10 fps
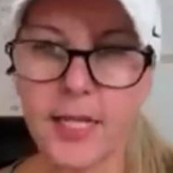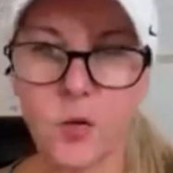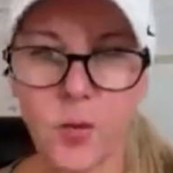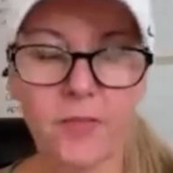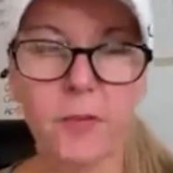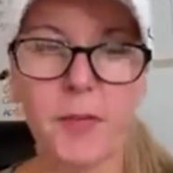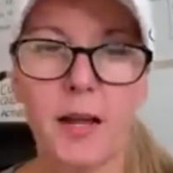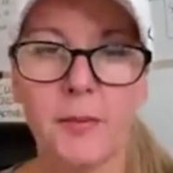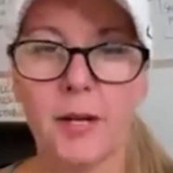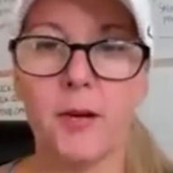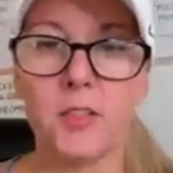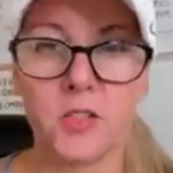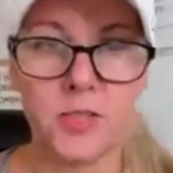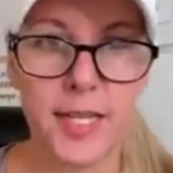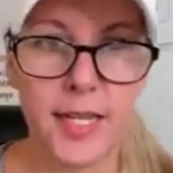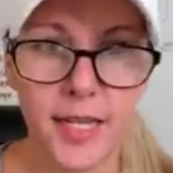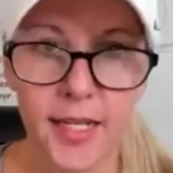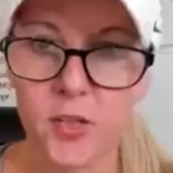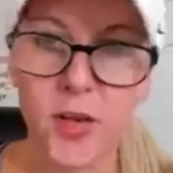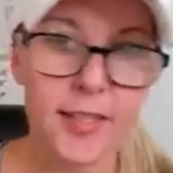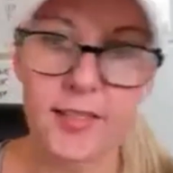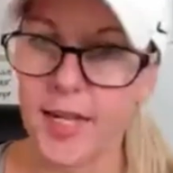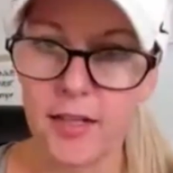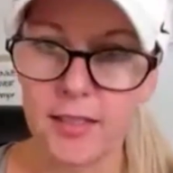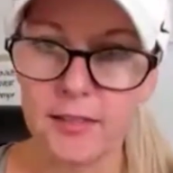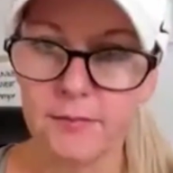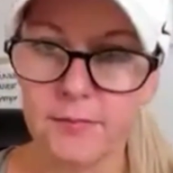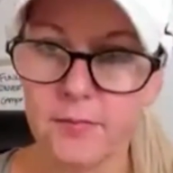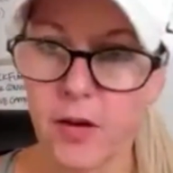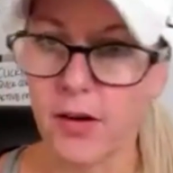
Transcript: get away from that, but I'm also saying you can't scale it, all